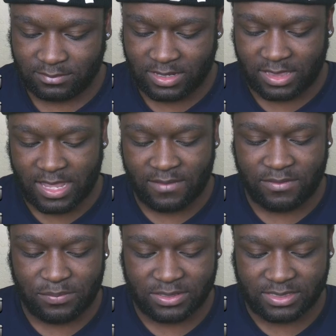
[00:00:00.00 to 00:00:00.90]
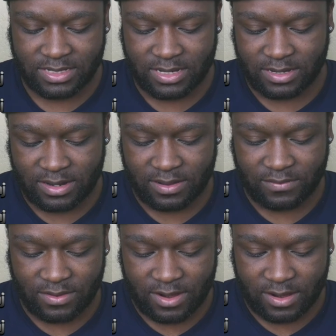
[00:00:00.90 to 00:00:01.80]
11%
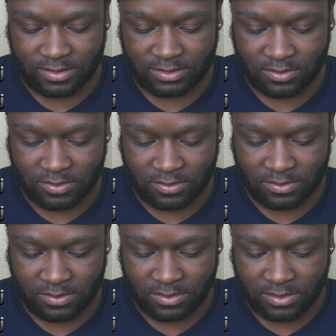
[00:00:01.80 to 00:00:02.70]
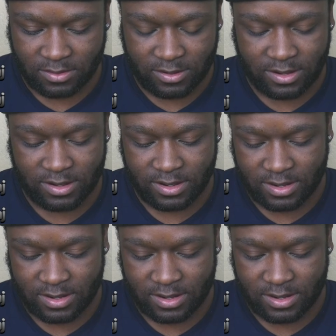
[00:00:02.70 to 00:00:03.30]
of our total, or,